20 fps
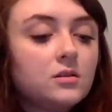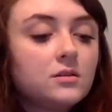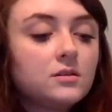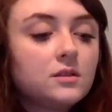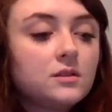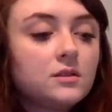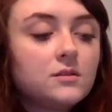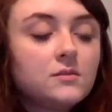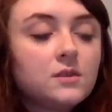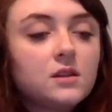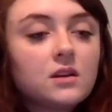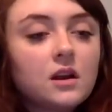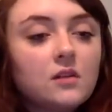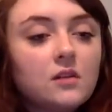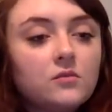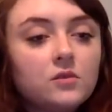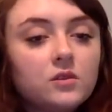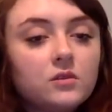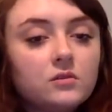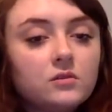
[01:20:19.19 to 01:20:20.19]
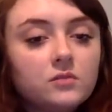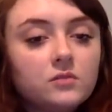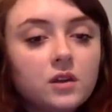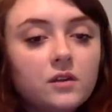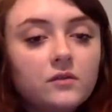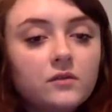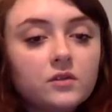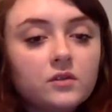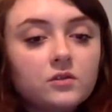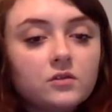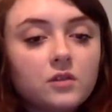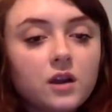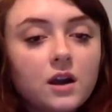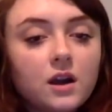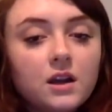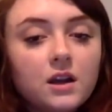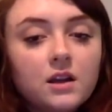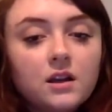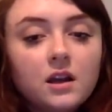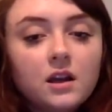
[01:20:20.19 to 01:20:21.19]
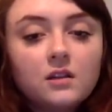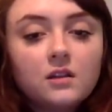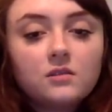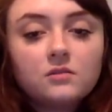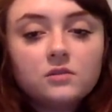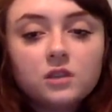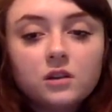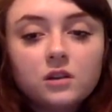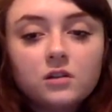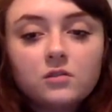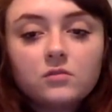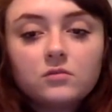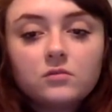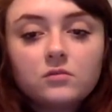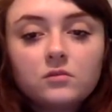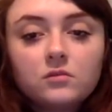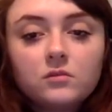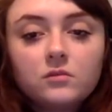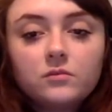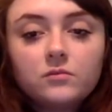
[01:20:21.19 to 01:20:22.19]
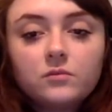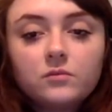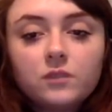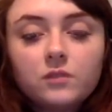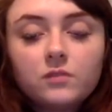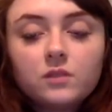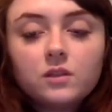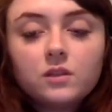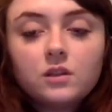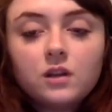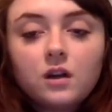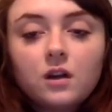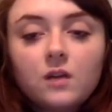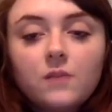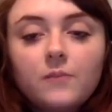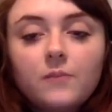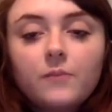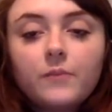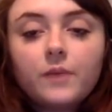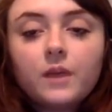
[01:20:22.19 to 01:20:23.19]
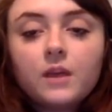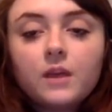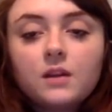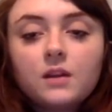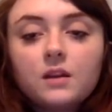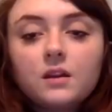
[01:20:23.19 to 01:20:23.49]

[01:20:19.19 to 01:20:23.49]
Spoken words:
doesn't mean I will ever try it. I don't know. Probably not. But